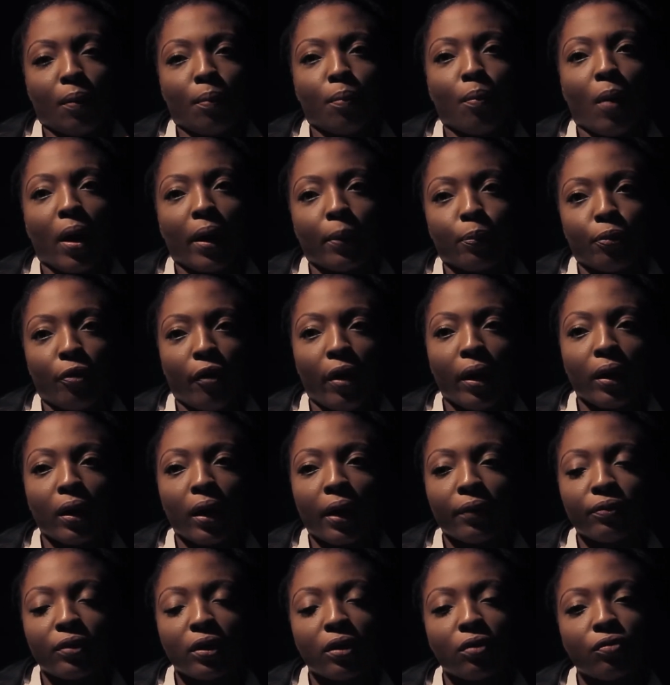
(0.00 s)
my prayer
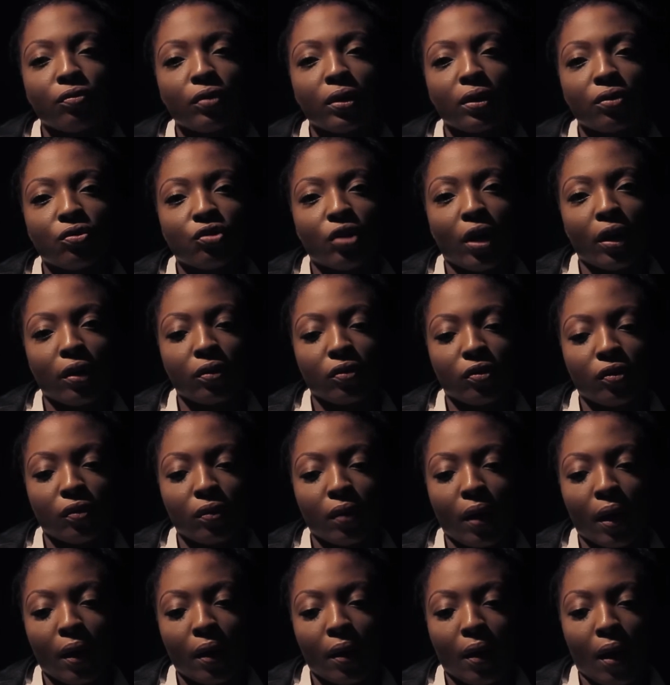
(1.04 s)
life didn't really change,
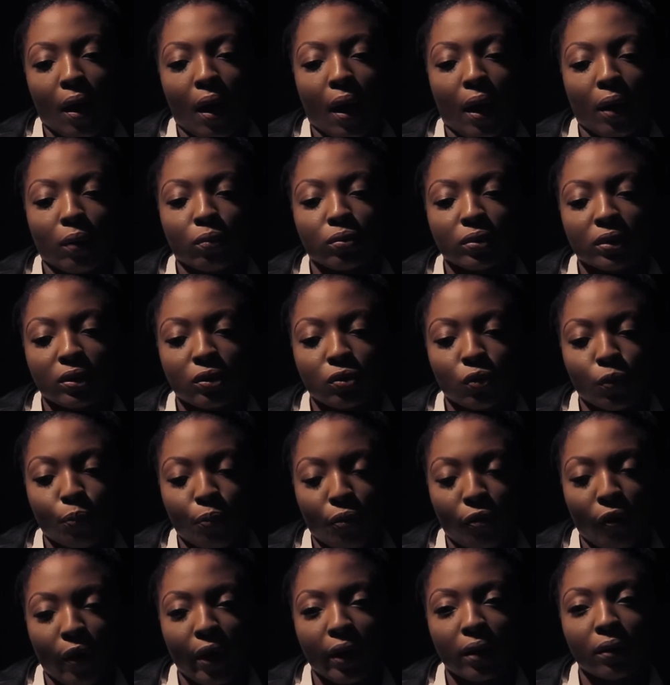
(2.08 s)
in that I was still
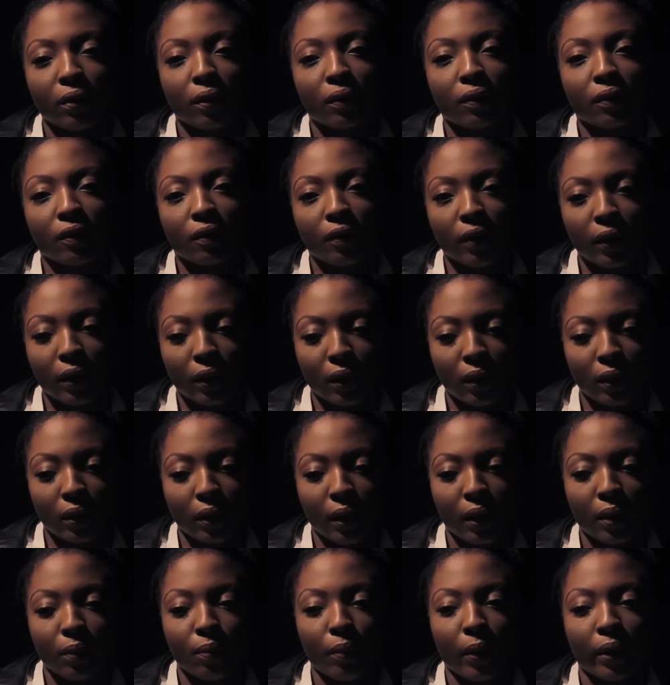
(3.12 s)
praying and seeking
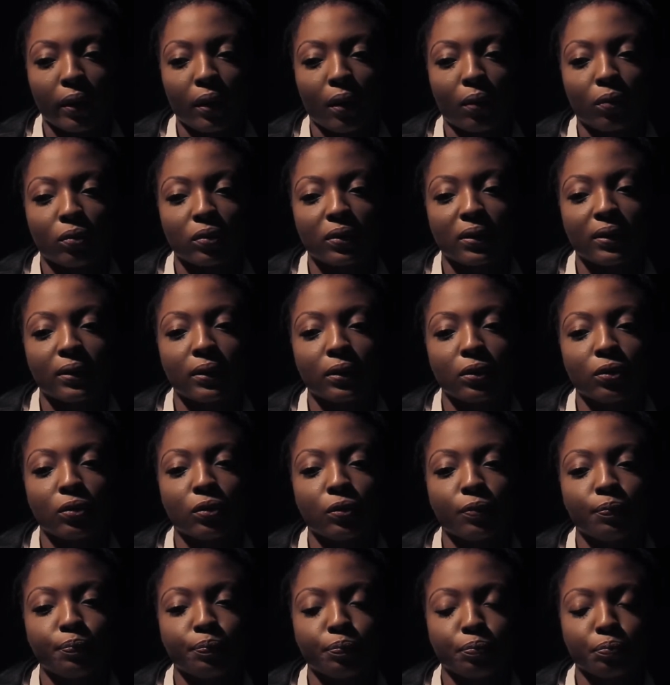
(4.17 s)
him, and I was
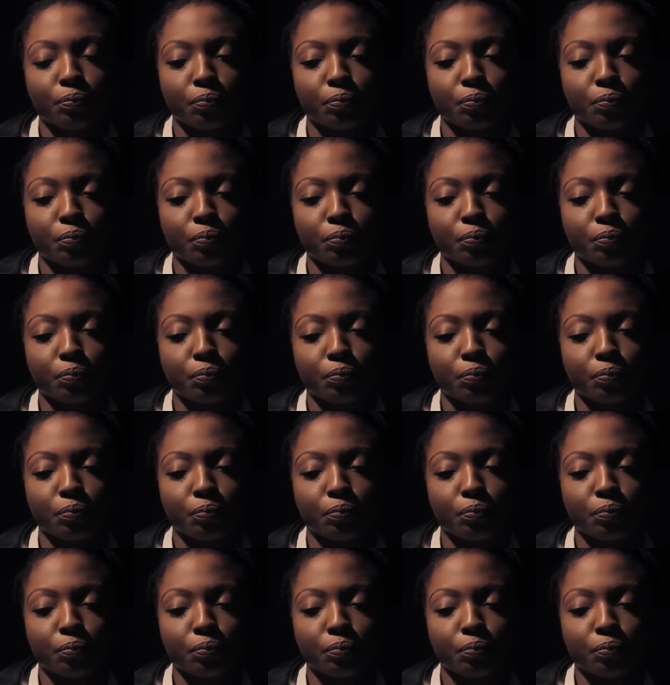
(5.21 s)
still